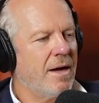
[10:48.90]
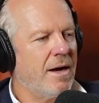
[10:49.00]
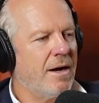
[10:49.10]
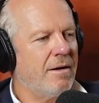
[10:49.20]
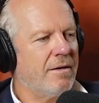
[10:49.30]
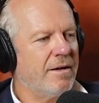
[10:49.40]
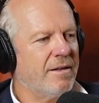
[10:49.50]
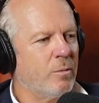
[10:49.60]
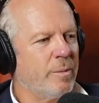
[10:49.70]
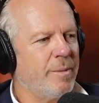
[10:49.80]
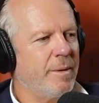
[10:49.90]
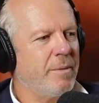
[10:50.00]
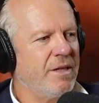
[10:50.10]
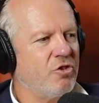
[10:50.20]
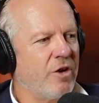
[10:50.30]
and that would be a
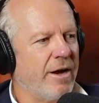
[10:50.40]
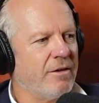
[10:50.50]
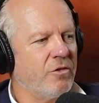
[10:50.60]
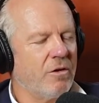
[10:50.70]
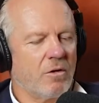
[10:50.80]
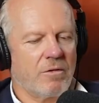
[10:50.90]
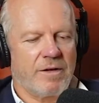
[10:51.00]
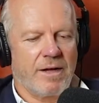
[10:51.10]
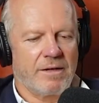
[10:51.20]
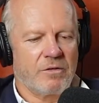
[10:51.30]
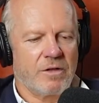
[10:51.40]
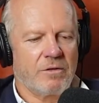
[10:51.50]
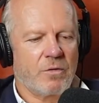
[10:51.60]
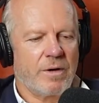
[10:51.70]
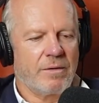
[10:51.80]
big change in a lot of data
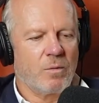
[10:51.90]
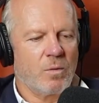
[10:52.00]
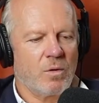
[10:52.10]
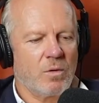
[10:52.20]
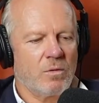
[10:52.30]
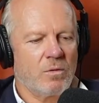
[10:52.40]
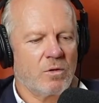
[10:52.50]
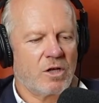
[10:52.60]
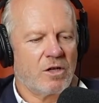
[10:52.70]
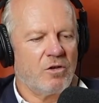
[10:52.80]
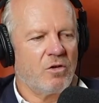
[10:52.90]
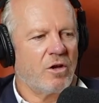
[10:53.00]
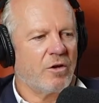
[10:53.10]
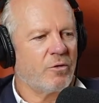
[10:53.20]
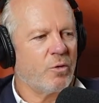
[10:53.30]
centers around the world. Can you
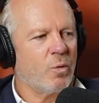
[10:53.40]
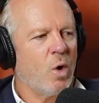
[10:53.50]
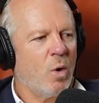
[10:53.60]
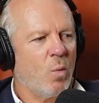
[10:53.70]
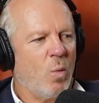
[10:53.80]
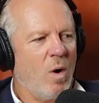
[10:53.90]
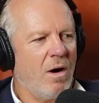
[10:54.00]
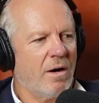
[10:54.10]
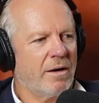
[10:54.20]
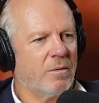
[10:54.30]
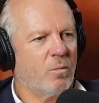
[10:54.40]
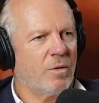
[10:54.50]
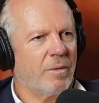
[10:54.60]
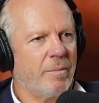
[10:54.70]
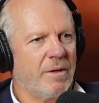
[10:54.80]
go through why and what
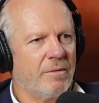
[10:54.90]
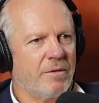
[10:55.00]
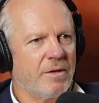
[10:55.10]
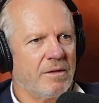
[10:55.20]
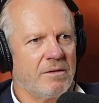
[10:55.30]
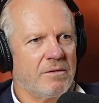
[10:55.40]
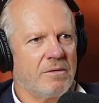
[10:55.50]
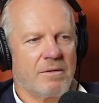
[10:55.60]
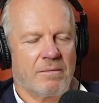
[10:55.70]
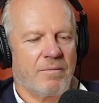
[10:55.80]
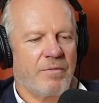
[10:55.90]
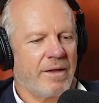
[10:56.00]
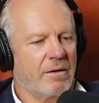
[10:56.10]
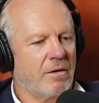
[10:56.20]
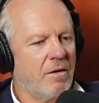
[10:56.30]
the benefit is and
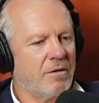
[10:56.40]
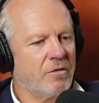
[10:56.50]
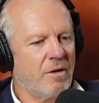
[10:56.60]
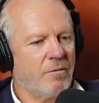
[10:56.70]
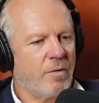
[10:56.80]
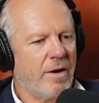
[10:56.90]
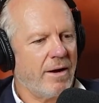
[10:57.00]
that kind of stuff?